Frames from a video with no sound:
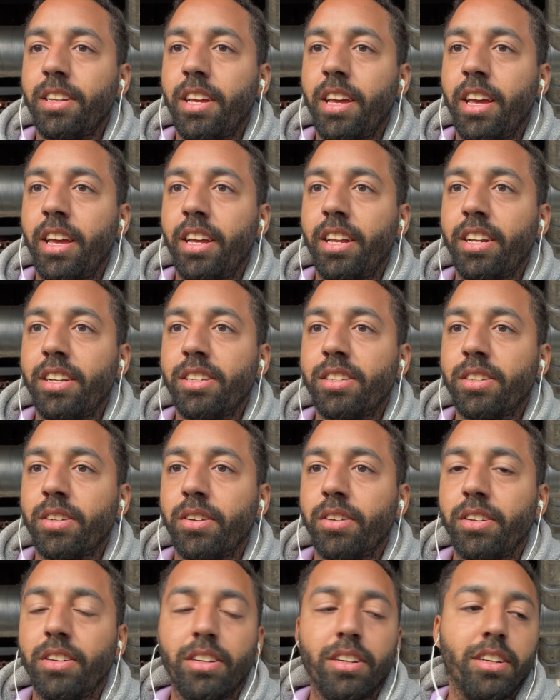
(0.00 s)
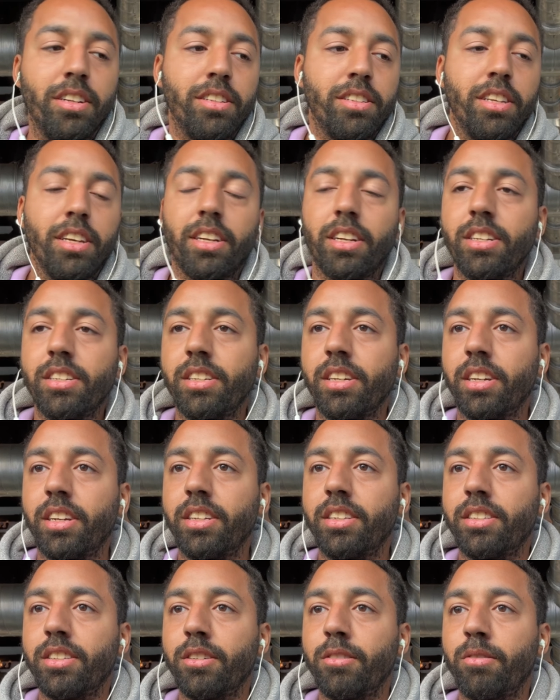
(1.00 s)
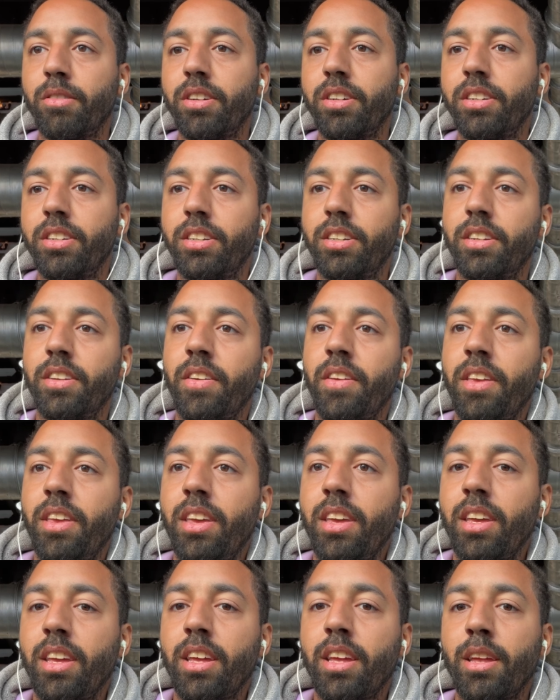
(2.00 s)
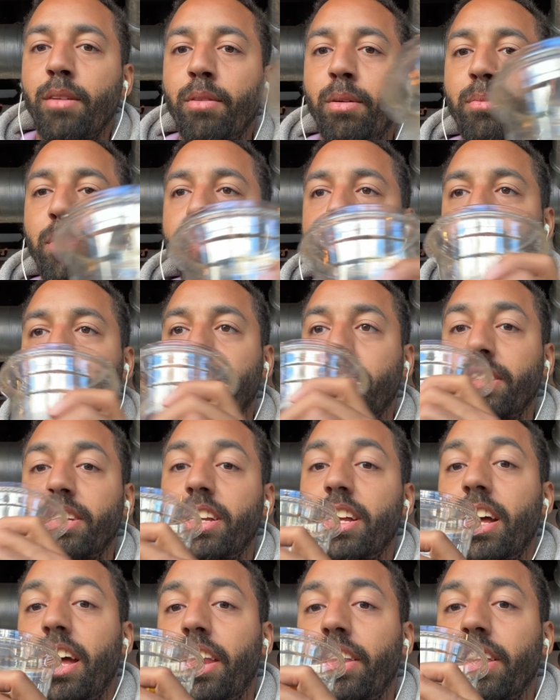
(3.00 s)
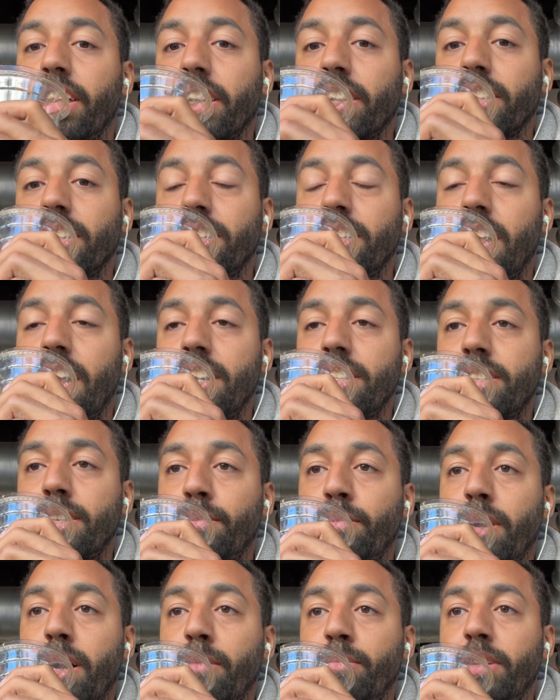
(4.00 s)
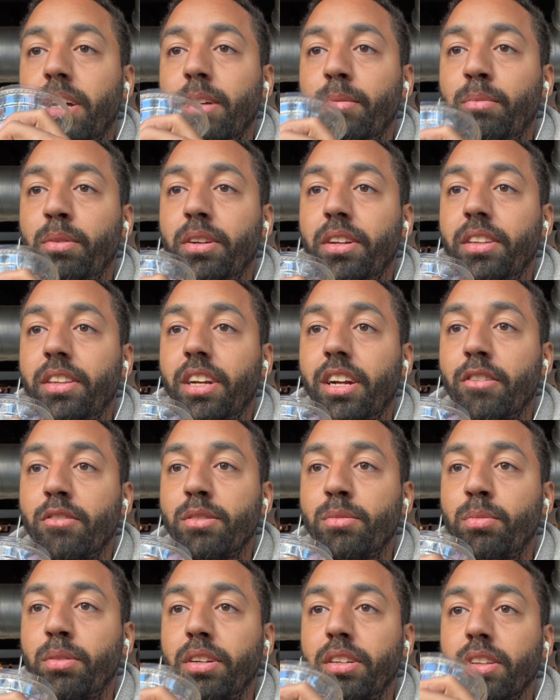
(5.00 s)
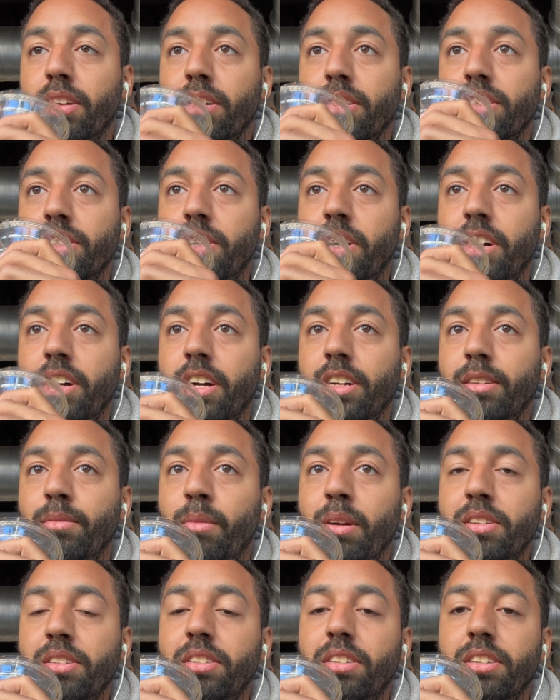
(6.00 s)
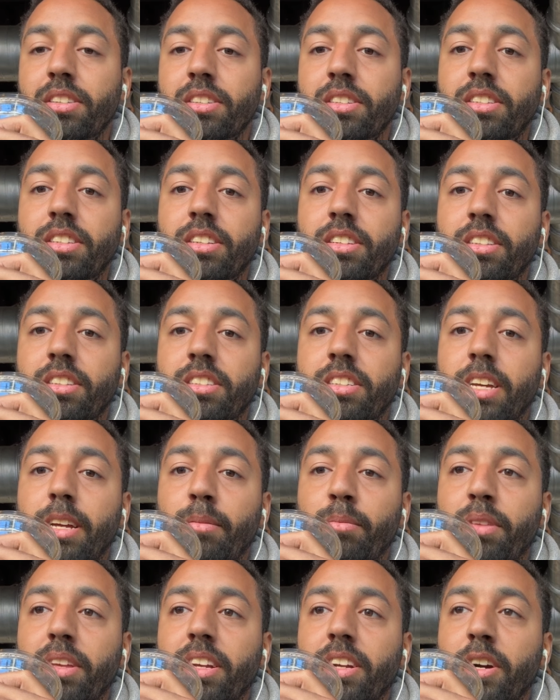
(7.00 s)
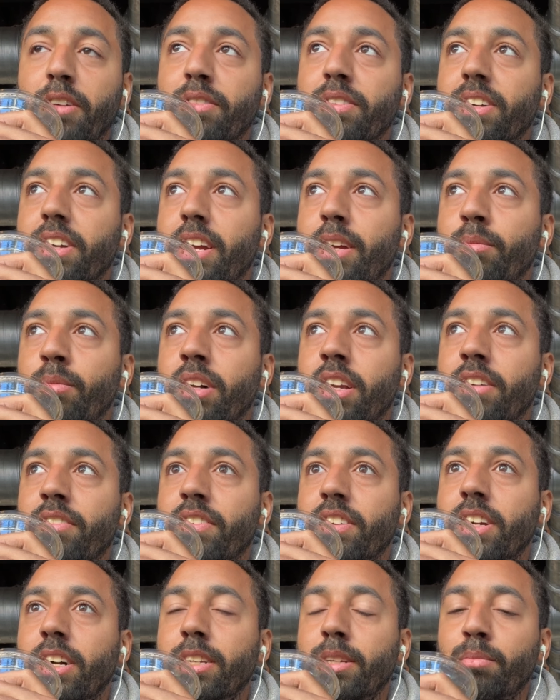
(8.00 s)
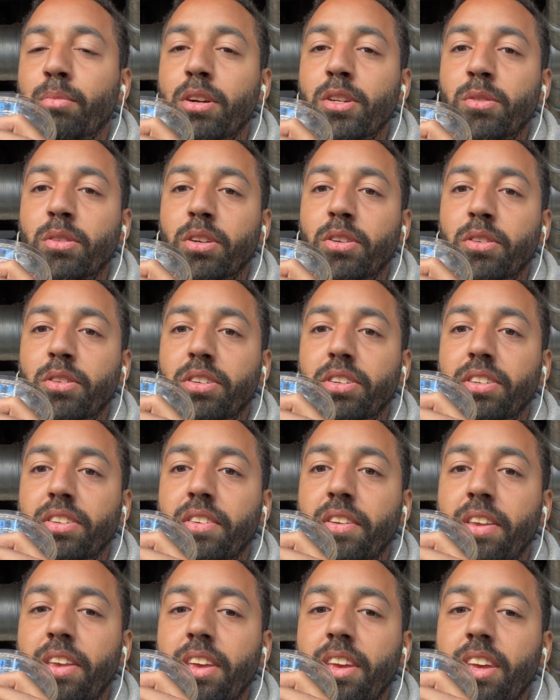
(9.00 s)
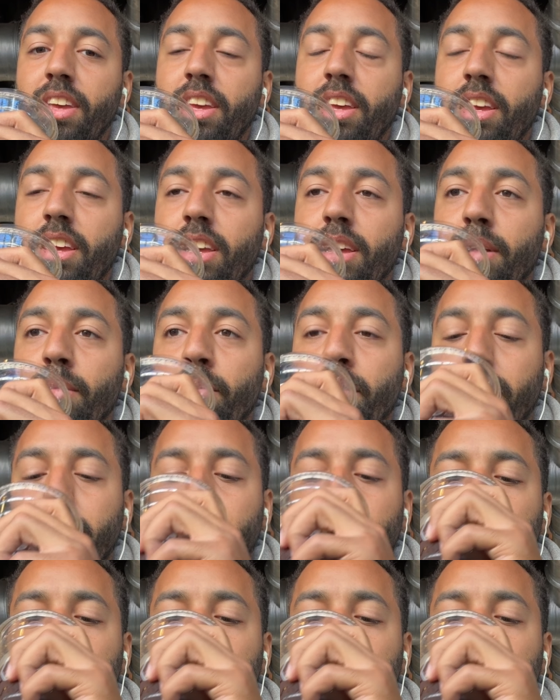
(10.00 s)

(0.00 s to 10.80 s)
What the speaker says: and it's gonna take a second to run. But basically, and the last prompt I put in there was pretty long too. I basically did the same thing over again, but I forgot to press record. But